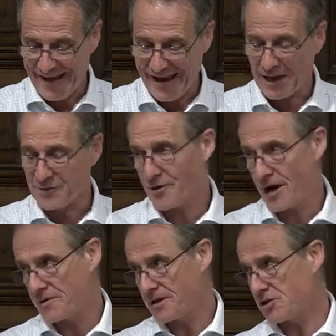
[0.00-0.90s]
And
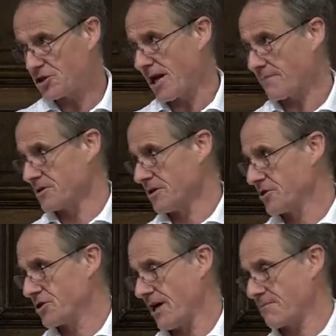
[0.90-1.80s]
throughout these
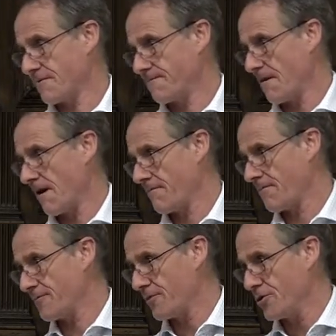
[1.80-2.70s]
chapters, chapter five
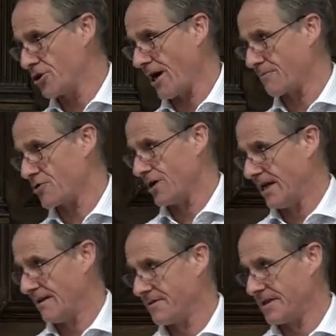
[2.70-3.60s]
through chapter
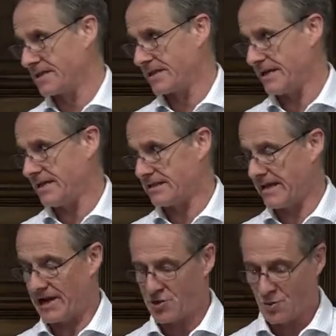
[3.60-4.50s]
eleven, this Key
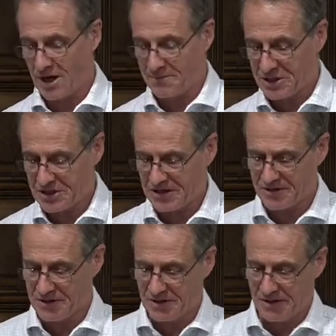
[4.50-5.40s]
Stage one
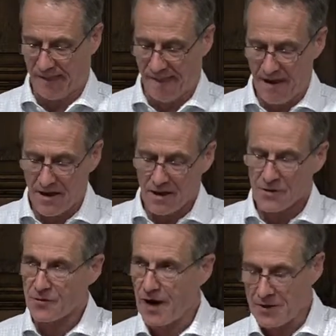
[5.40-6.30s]
material,
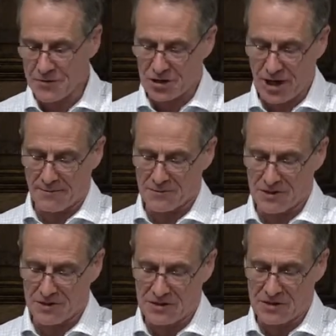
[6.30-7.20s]
throughout the
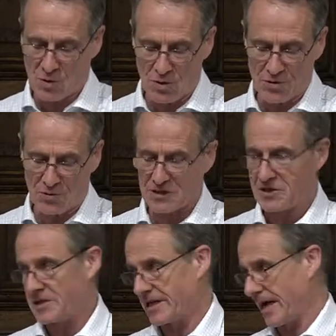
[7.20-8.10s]
chapters, the author wants
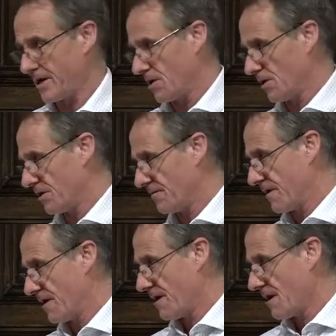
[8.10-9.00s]
us to get hold of
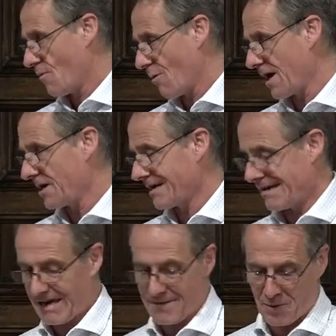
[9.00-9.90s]
one
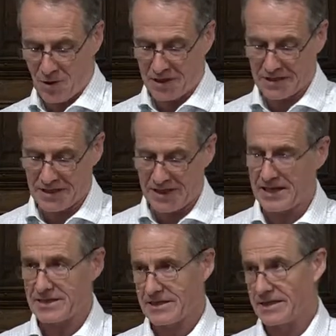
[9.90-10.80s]
key point, and
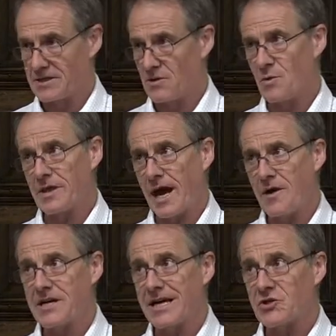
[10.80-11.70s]
that is this, that
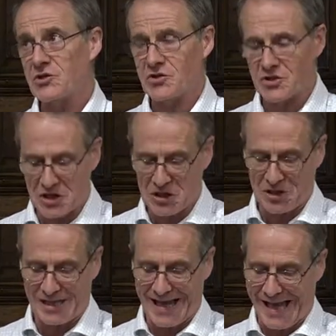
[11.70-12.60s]
without
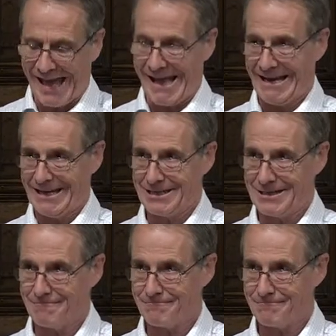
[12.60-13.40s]
external aid,